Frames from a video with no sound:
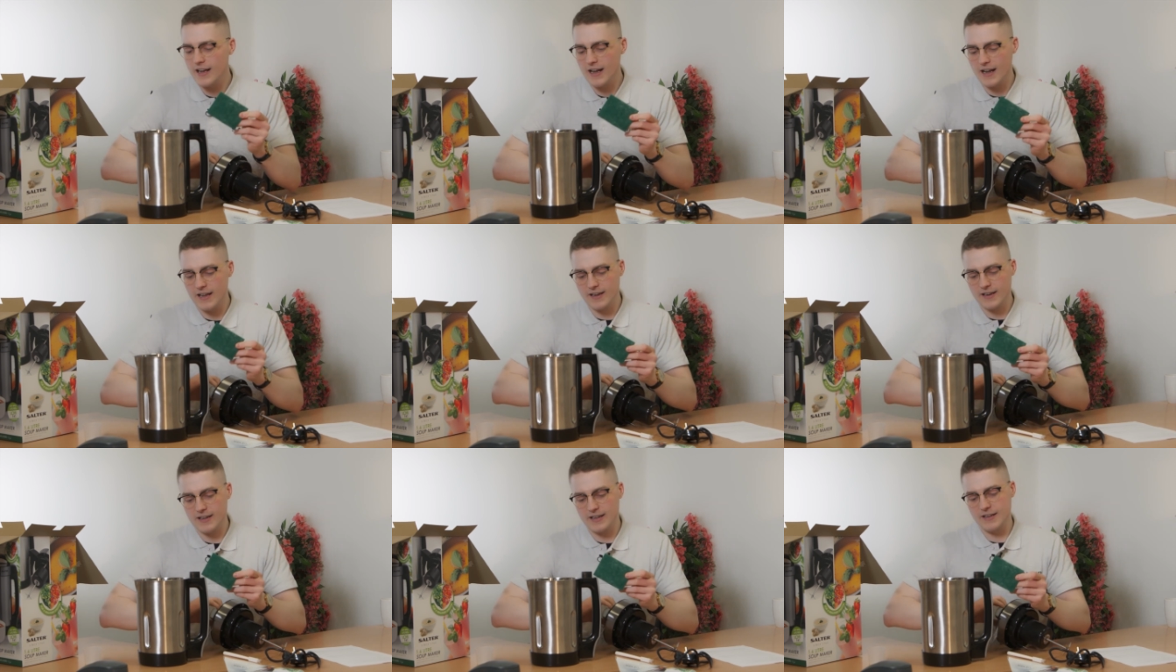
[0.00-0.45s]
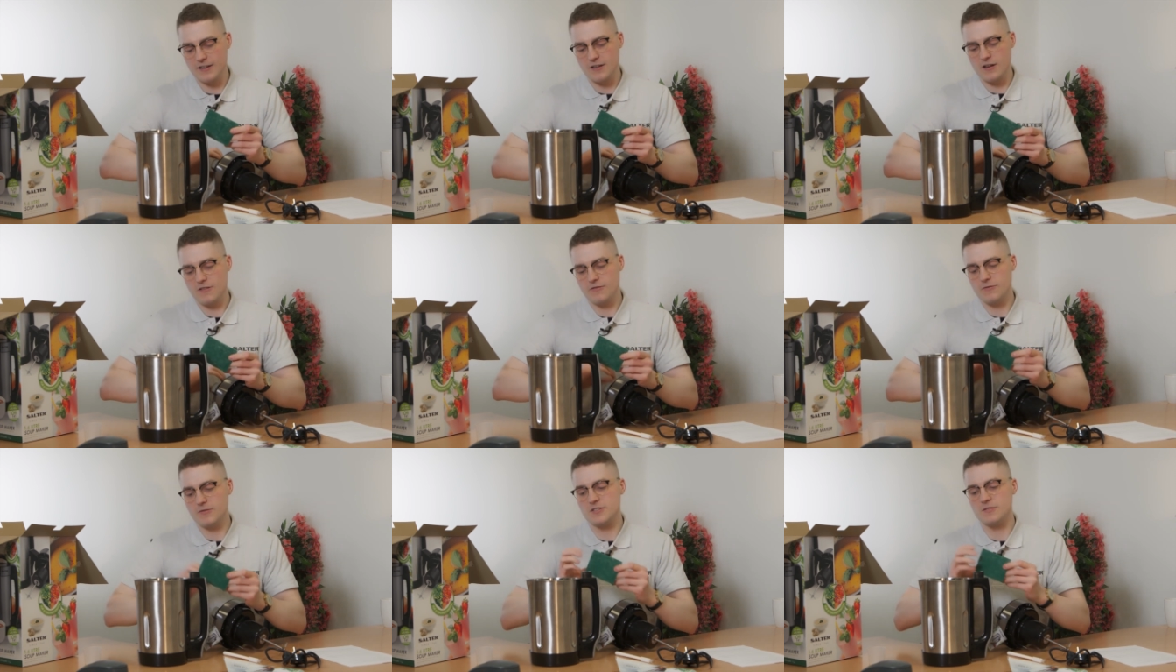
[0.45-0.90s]
and you can clean it
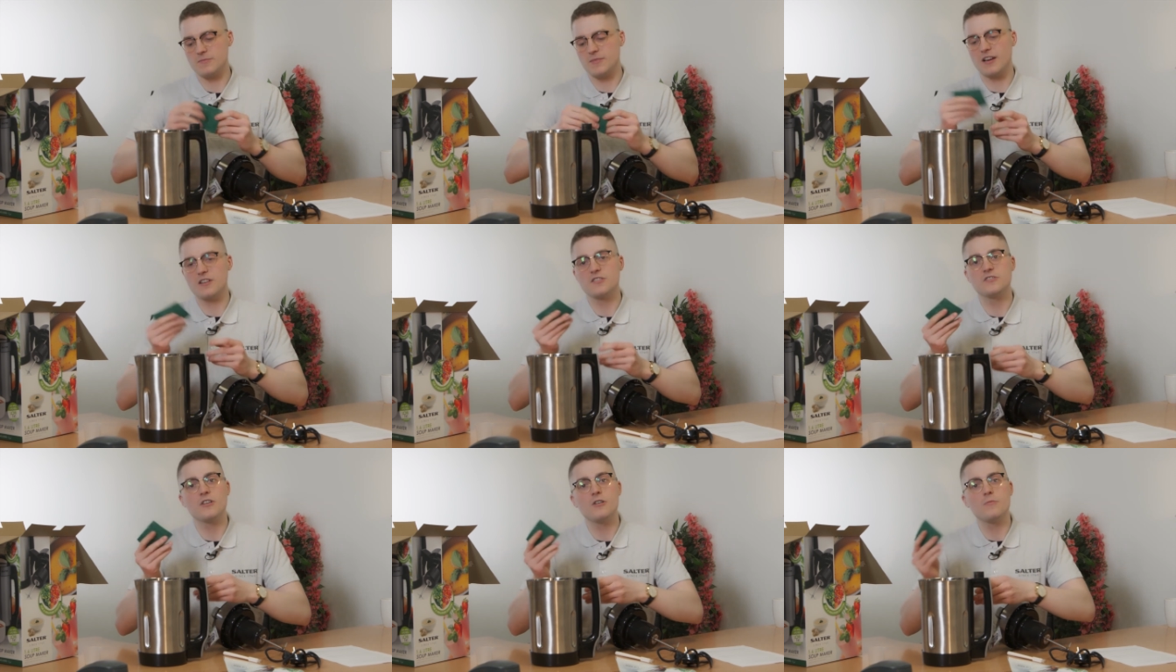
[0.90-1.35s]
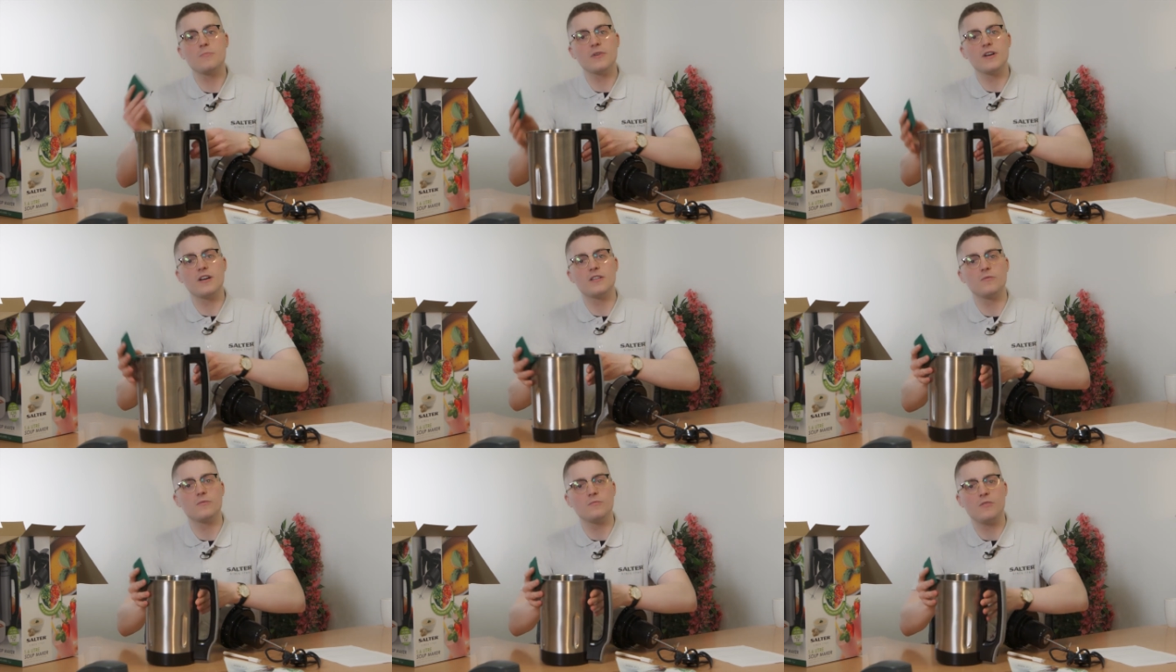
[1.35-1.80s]
off with some like soap
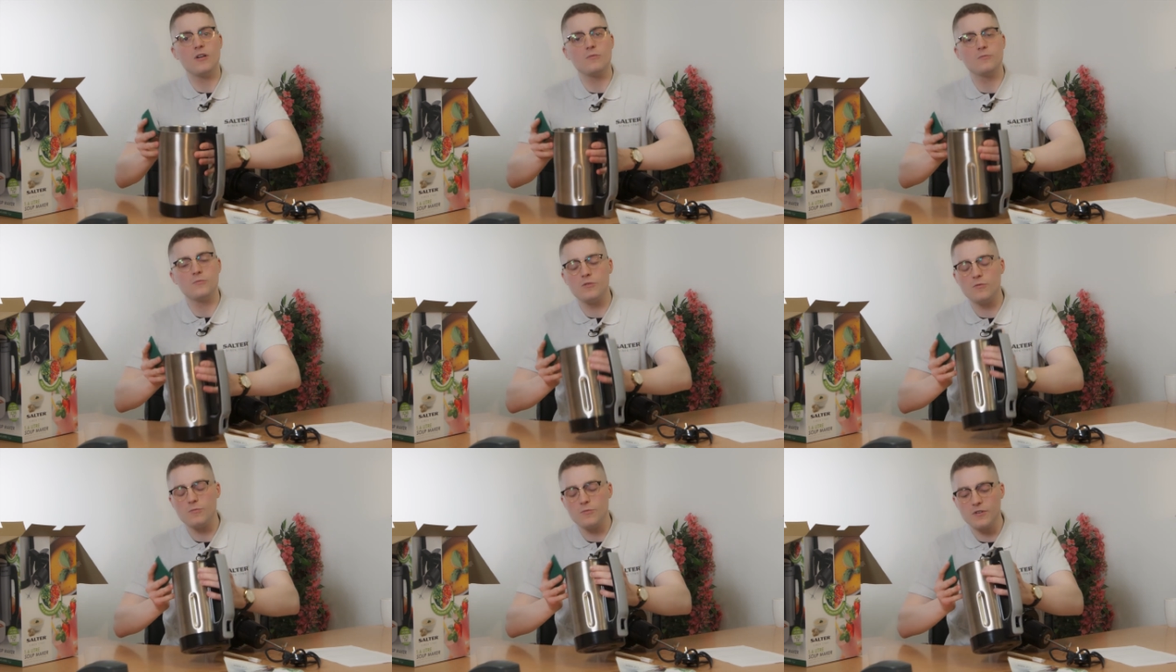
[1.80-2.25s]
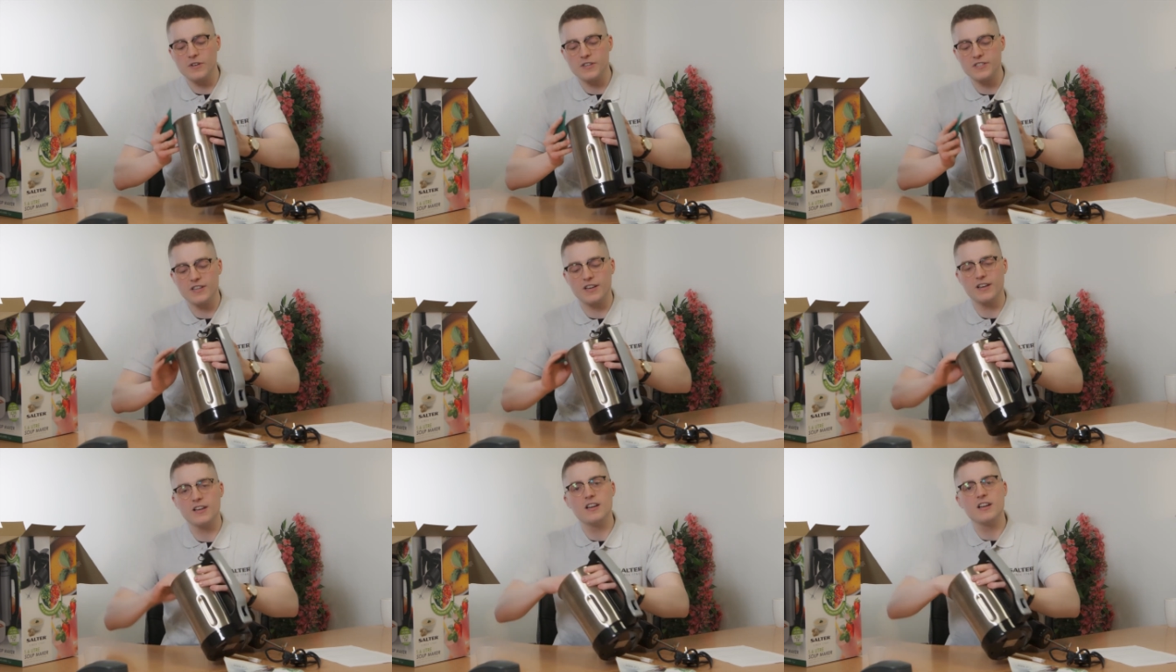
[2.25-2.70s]
and warm
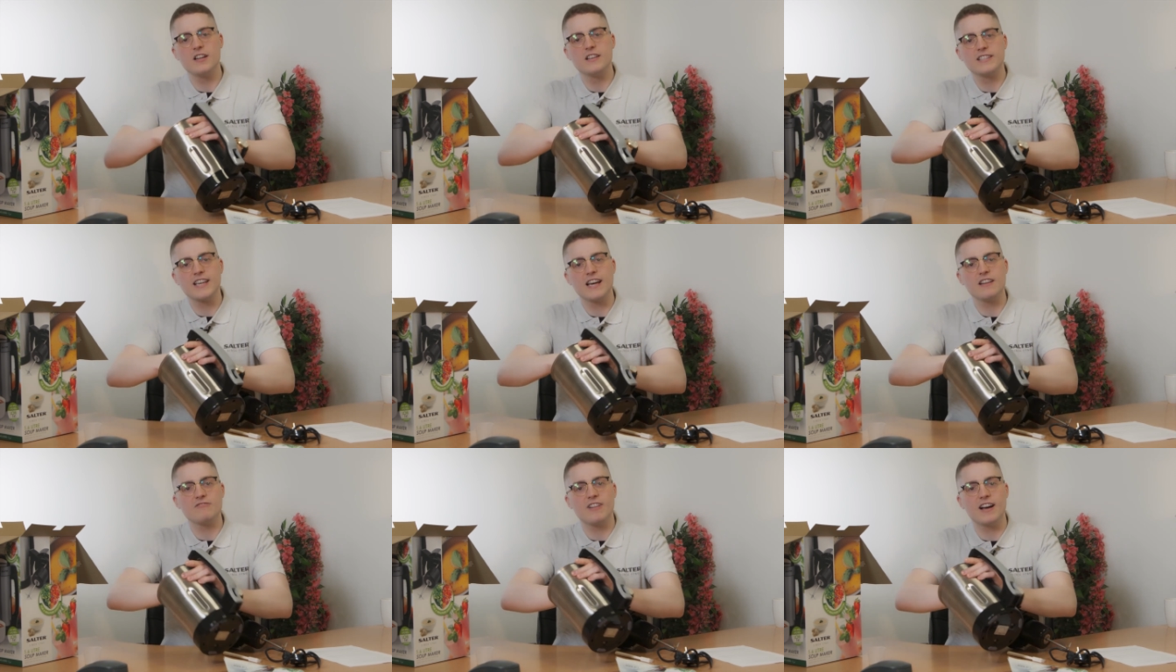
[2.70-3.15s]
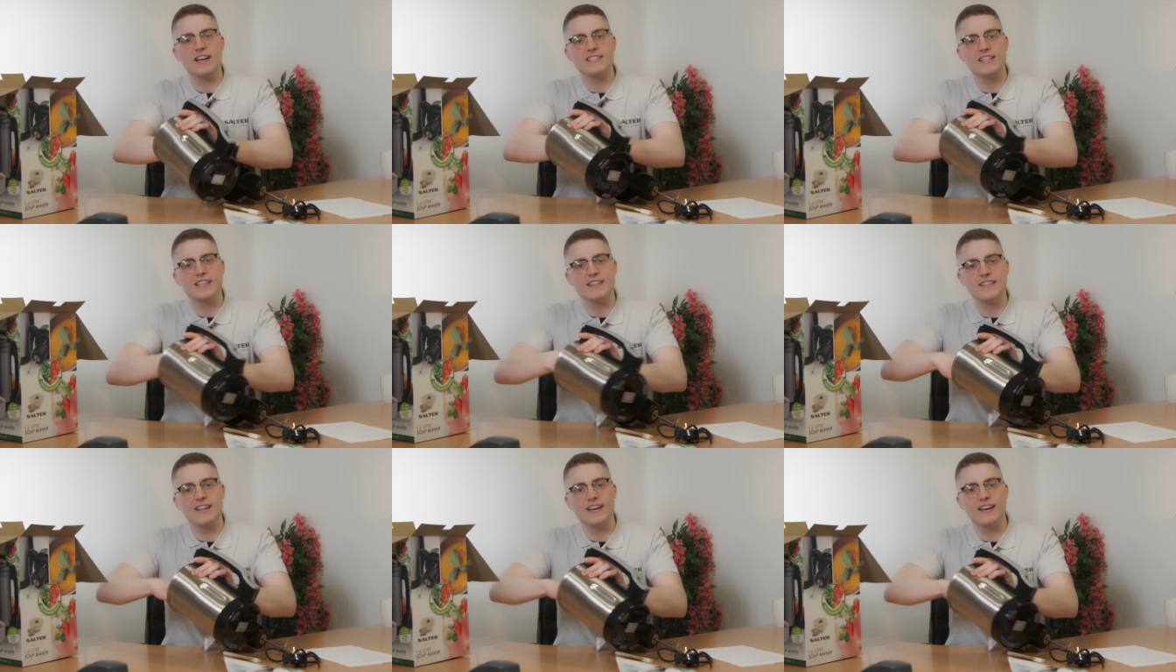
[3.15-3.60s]
water. Just get right
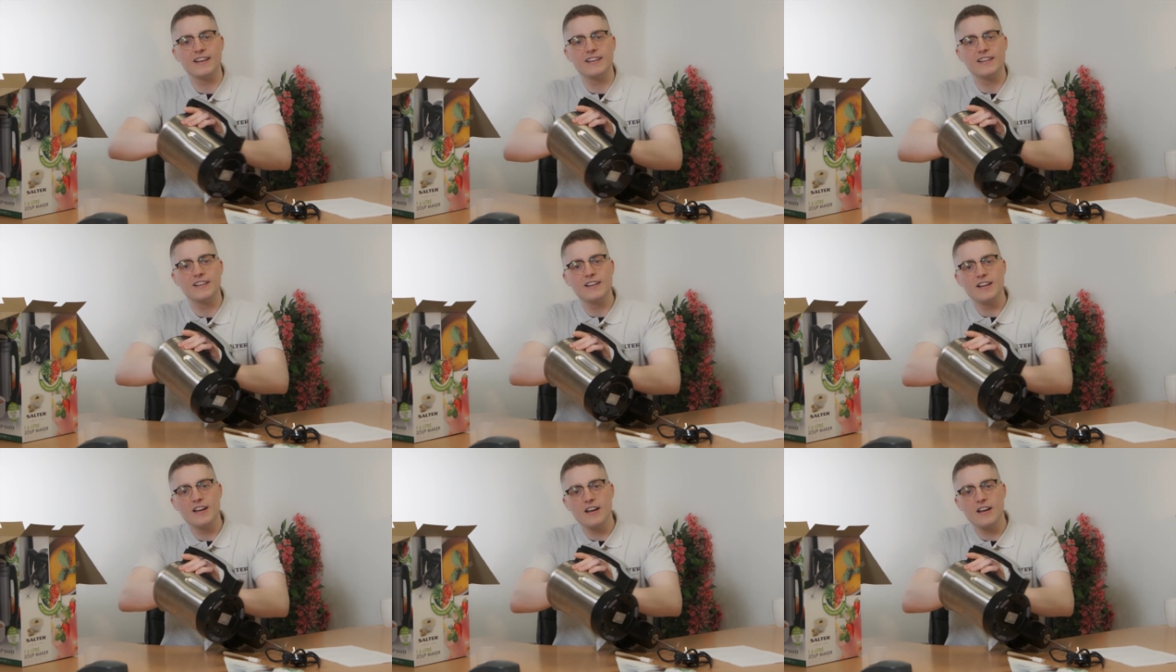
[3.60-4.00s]
in there